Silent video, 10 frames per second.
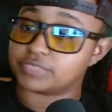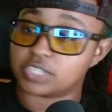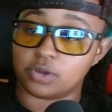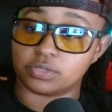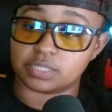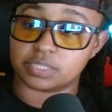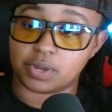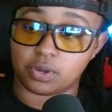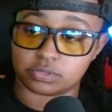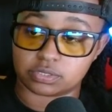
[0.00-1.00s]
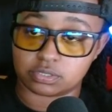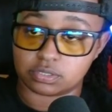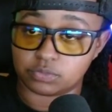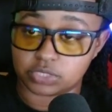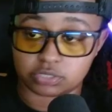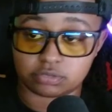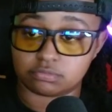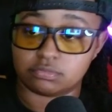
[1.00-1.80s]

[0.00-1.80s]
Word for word: goes and posts, which